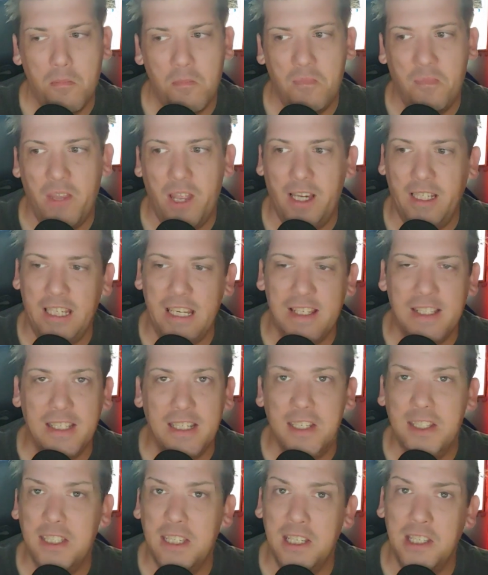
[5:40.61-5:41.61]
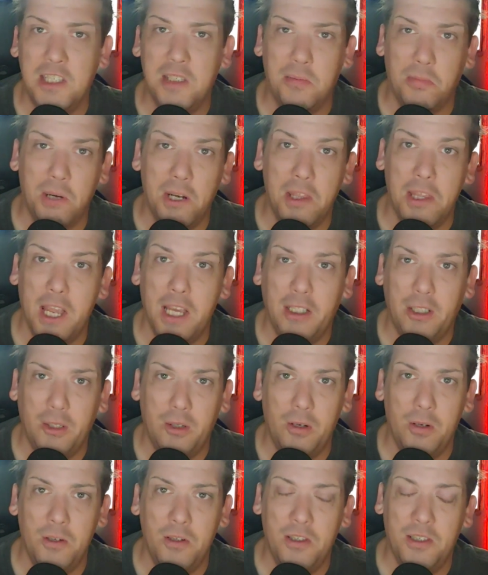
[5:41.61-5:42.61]
I guess, in a sense, spread that
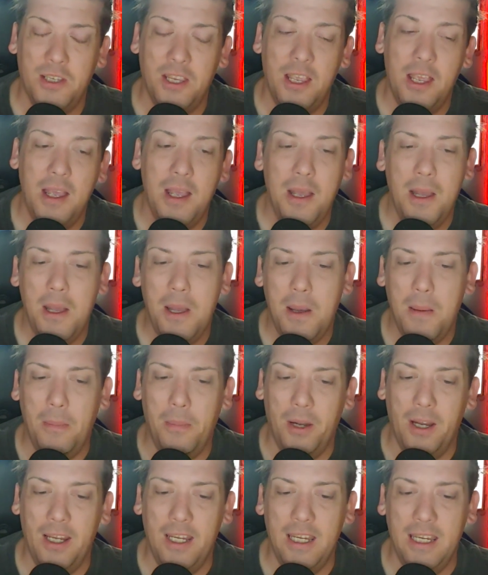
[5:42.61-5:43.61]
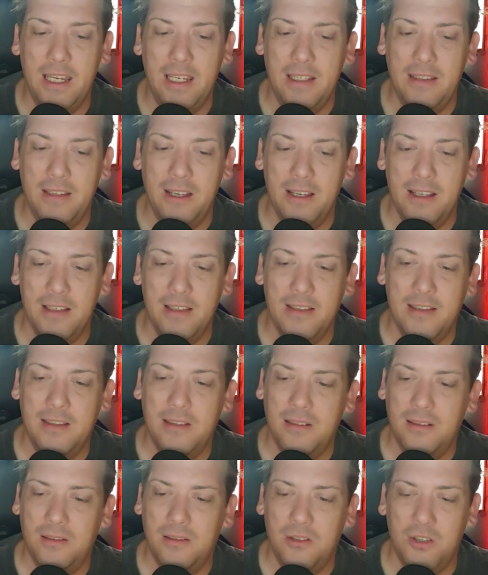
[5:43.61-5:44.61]
curse, but he does
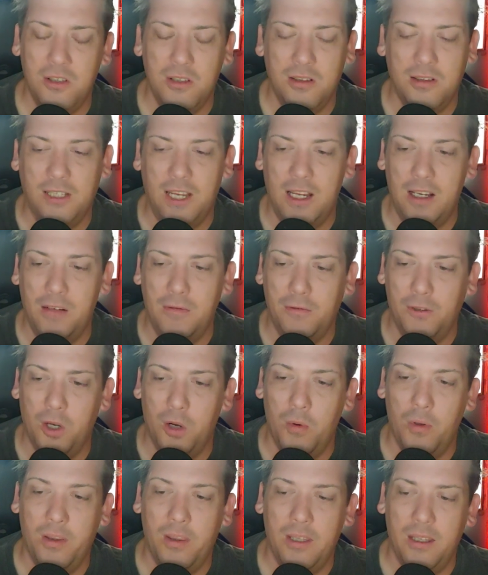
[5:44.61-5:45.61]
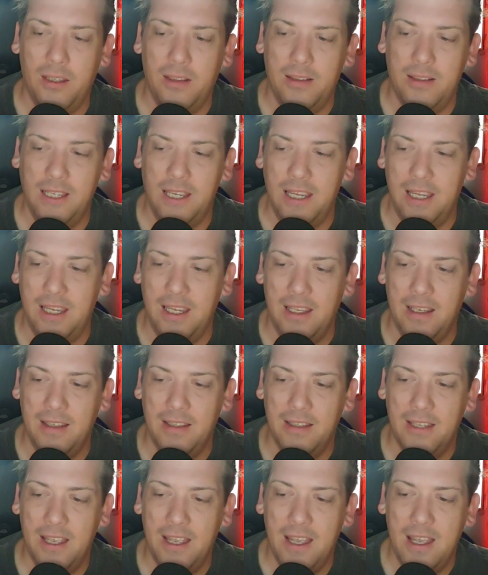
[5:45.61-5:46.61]
just kind of go with it and
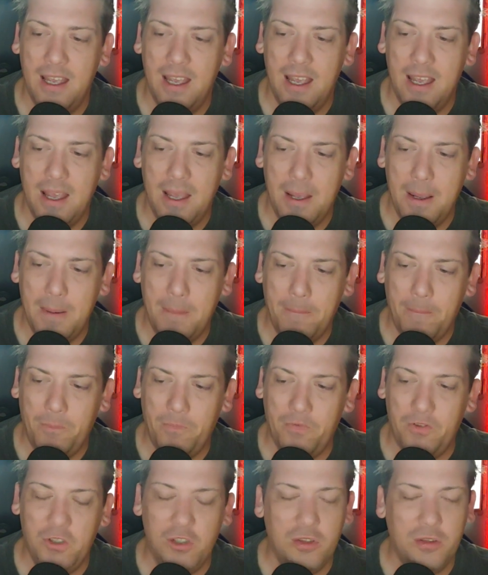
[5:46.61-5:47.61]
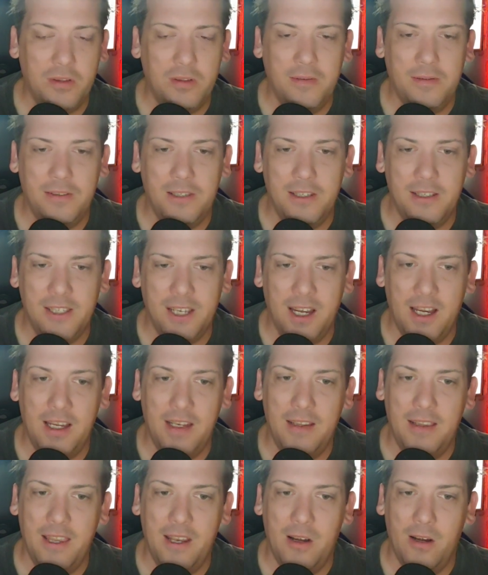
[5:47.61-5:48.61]
just
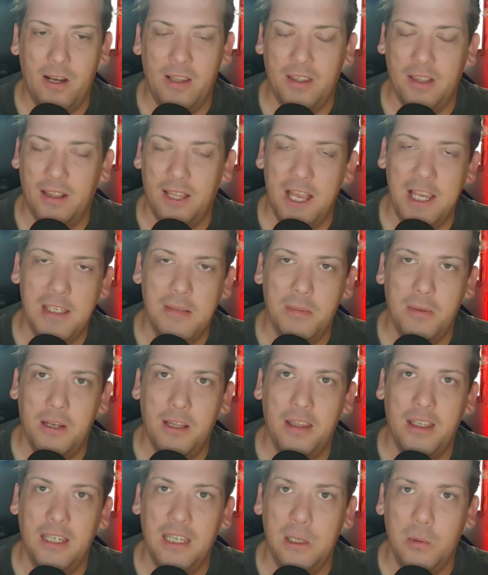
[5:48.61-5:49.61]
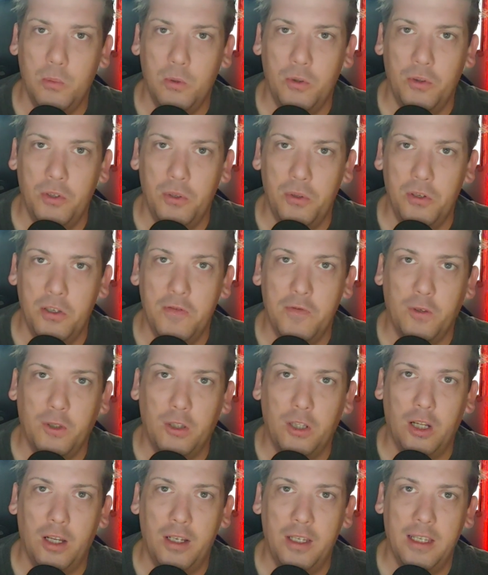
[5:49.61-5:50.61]
decide there at the last minute that he will do this for
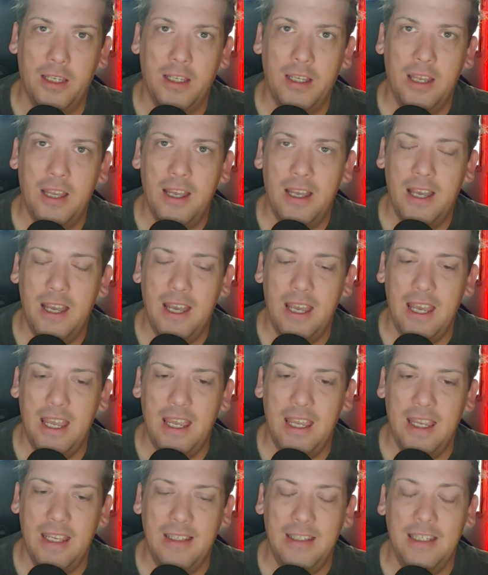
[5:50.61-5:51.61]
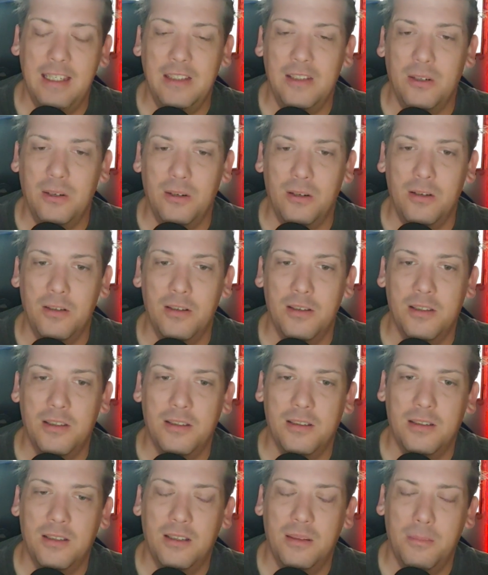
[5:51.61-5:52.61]
Claudia, and he turns
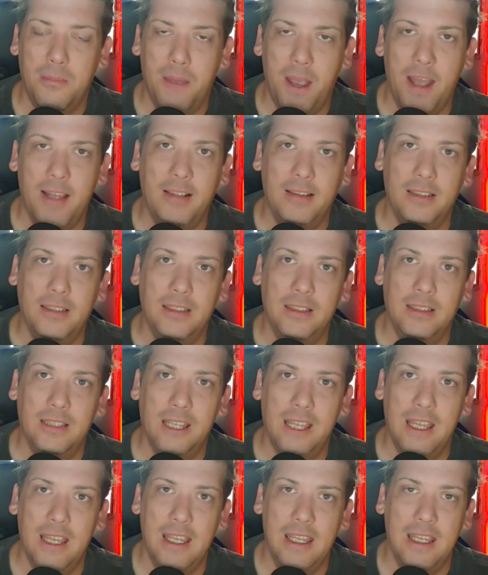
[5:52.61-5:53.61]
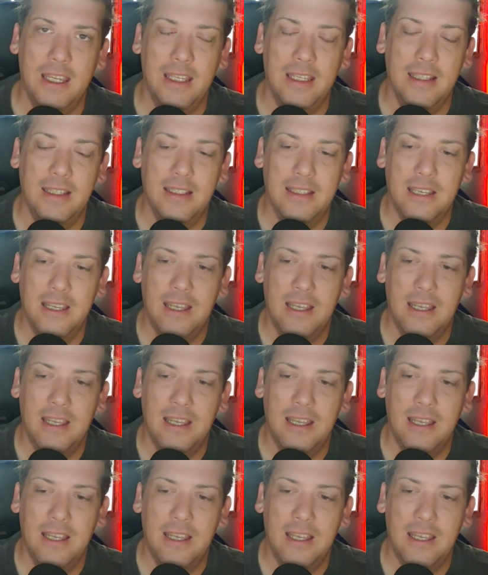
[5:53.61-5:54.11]
Madeline, and